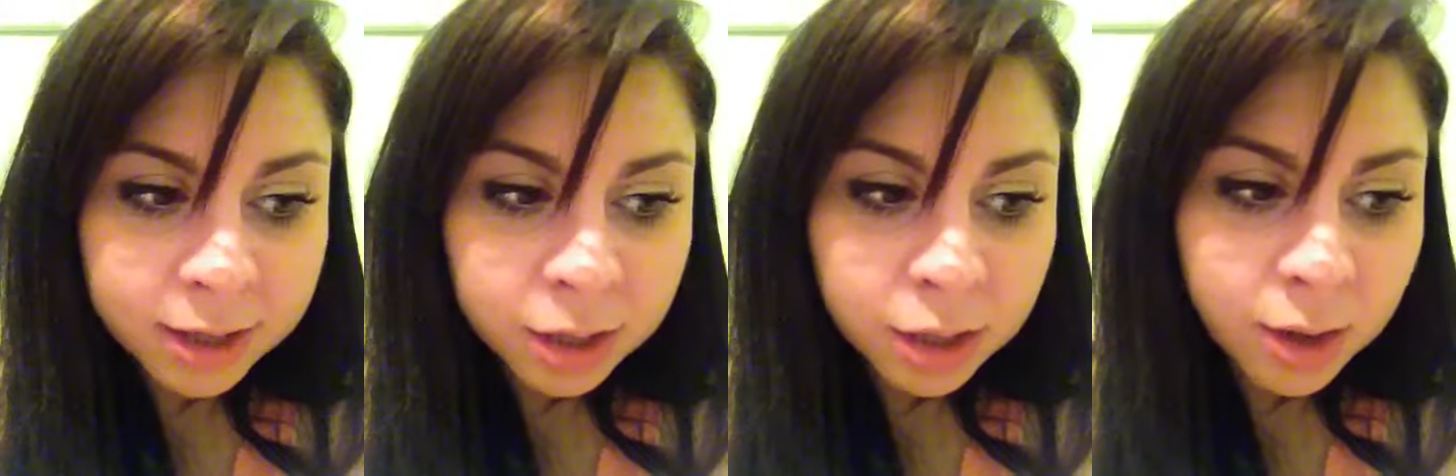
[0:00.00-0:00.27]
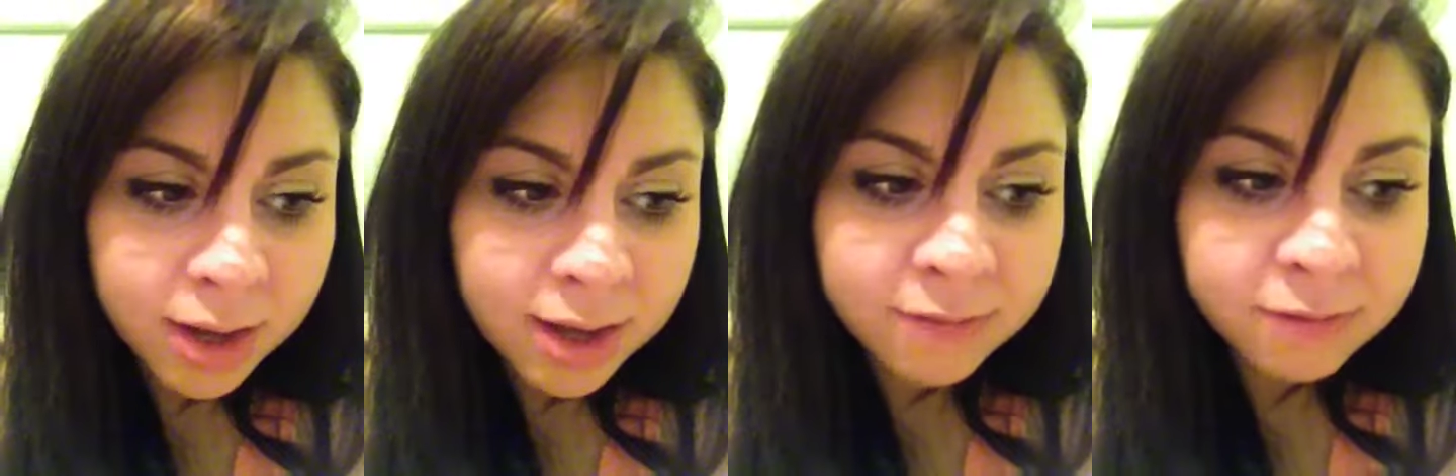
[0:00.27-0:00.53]
you know,
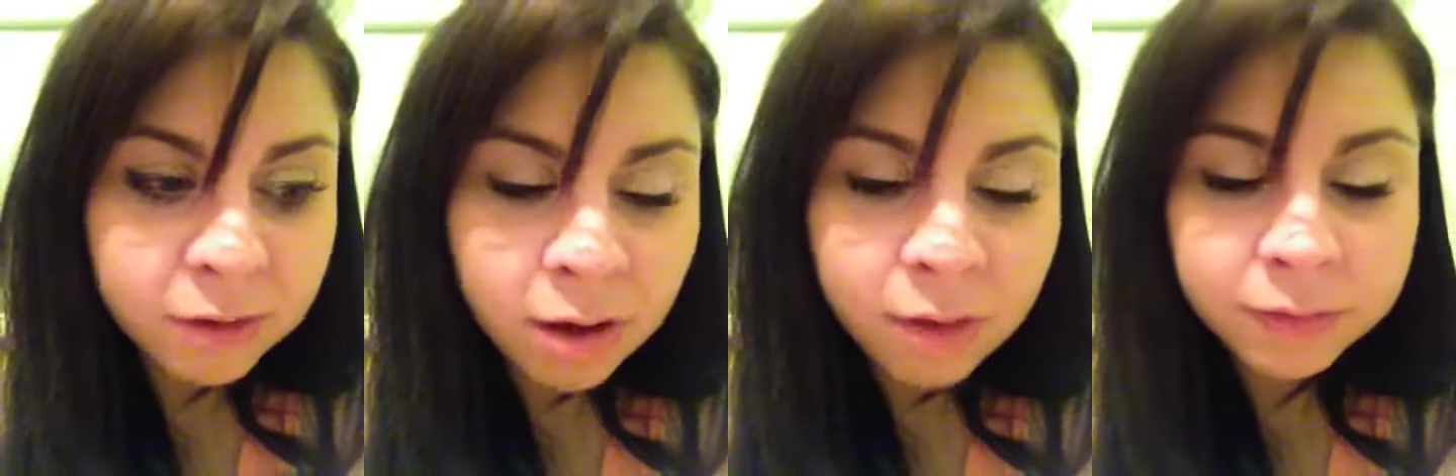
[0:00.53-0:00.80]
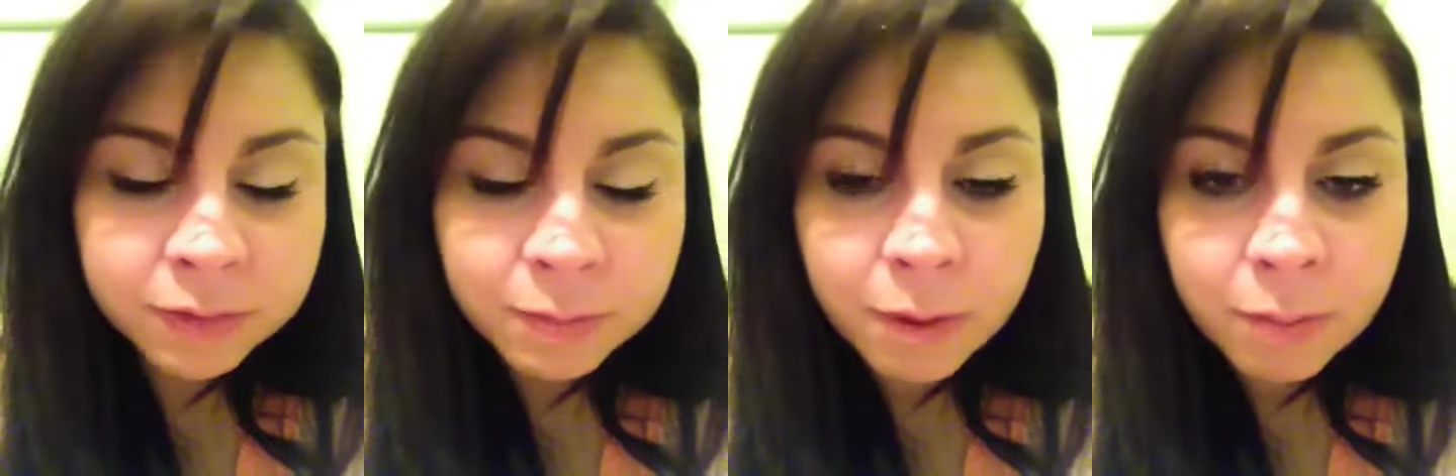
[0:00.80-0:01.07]
even
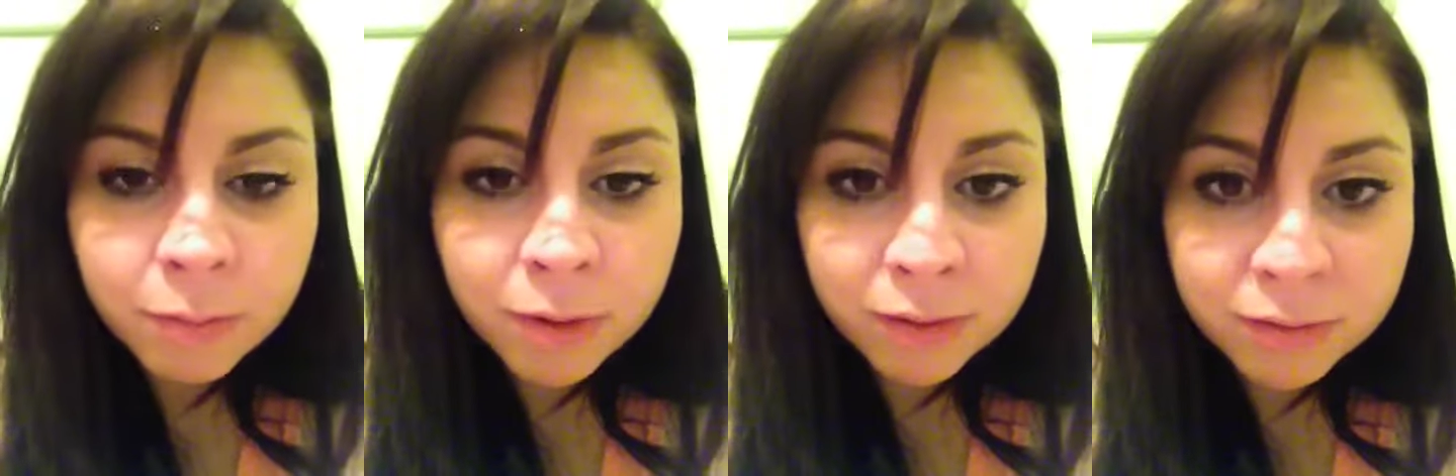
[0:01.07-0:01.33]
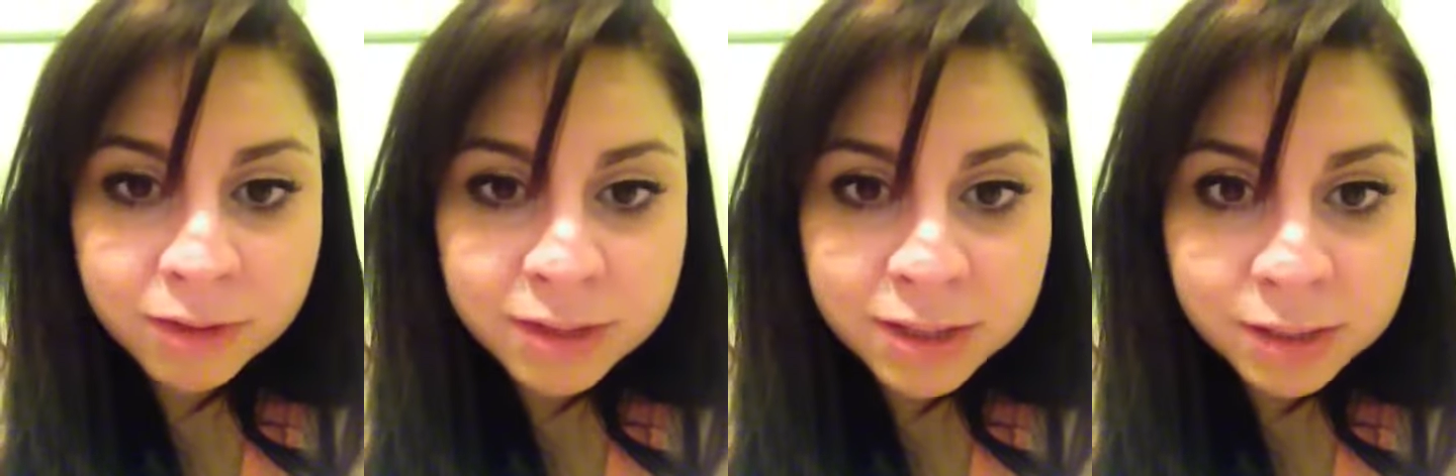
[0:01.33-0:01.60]
after my
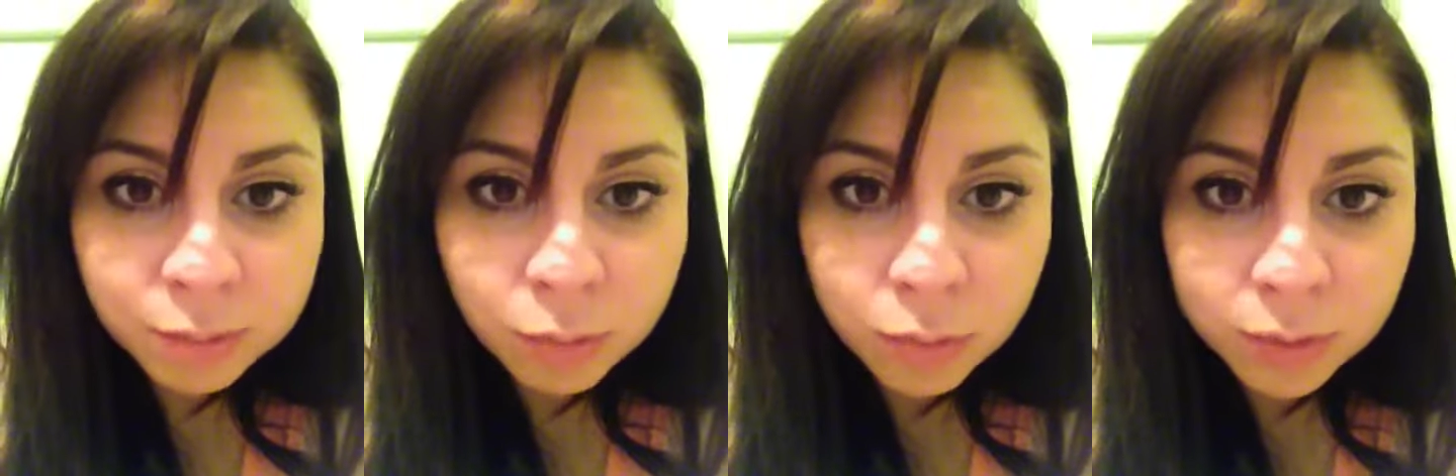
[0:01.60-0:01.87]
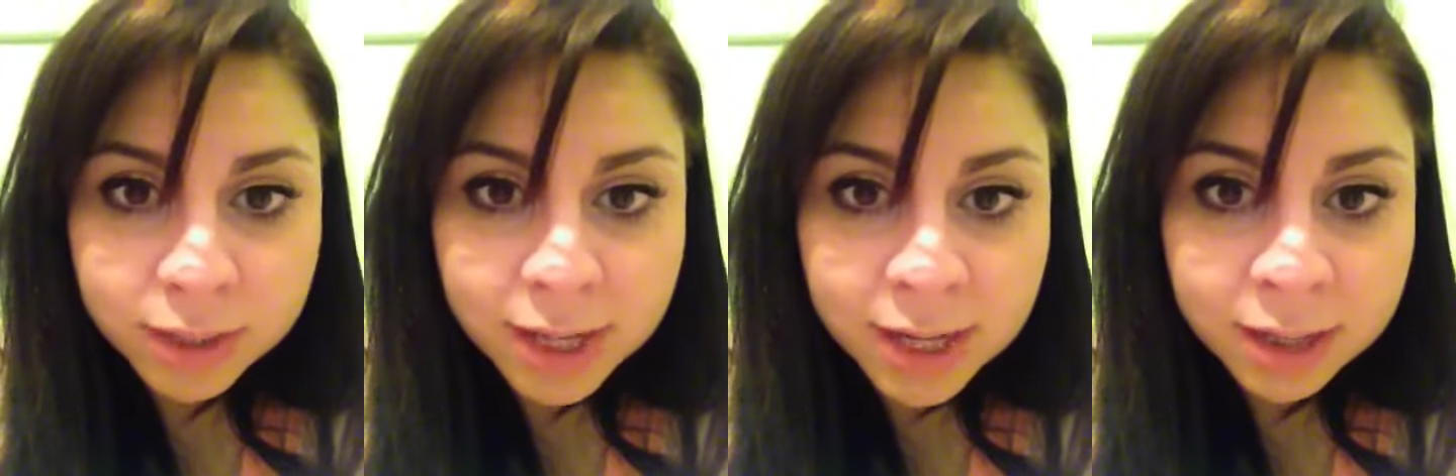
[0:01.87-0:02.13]
breakfast this
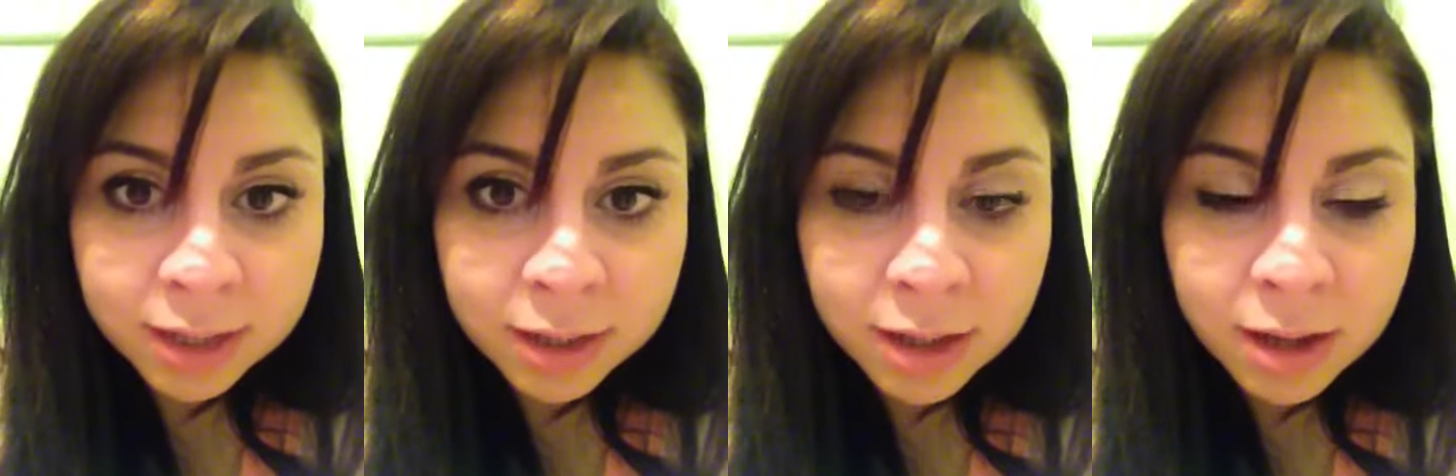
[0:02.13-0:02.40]
morning,